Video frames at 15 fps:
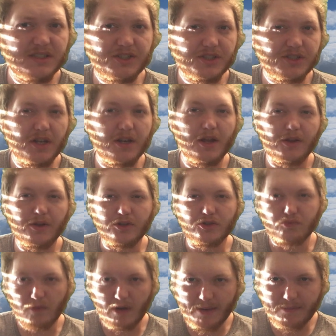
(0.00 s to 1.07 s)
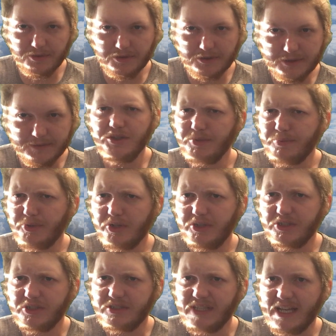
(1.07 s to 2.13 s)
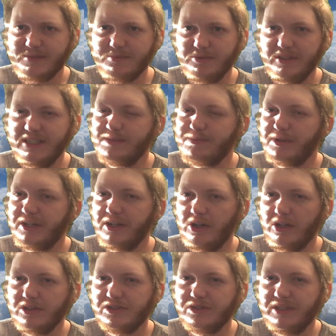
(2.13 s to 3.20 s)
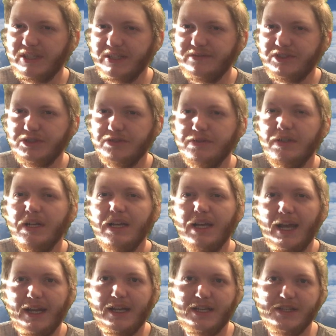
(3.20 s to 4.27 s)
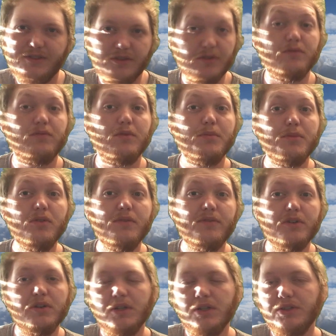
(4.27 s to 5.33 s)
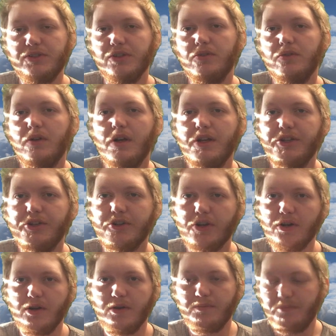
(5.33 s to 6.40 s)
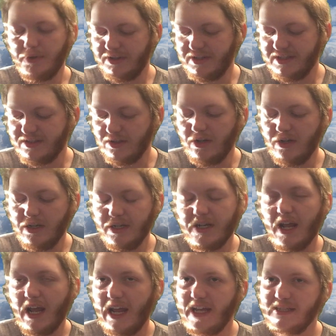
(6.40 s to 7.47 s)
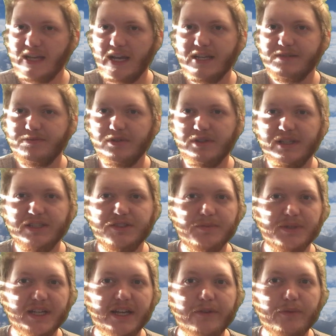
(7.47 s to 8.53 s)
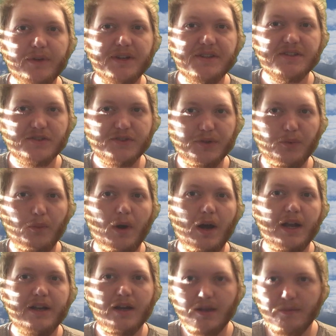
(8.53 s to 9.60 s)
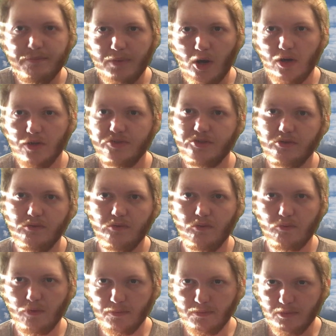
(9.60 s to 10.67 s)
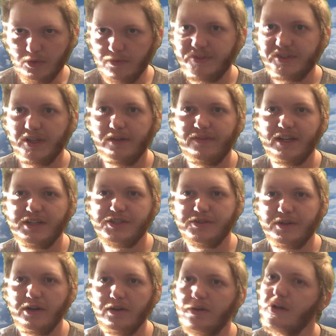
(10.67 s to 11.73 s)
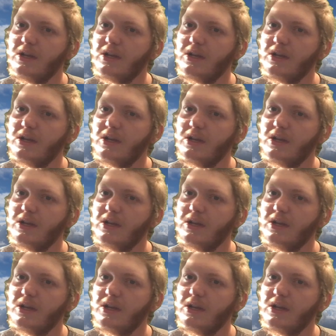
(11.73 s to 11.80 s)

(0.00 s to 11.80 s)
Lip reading: just another trampler to put on your Sasperlings, but it also gives you a nice little removal. So you're gonna put this on a Sasperling to begin with, so why not also remove stuff as you go?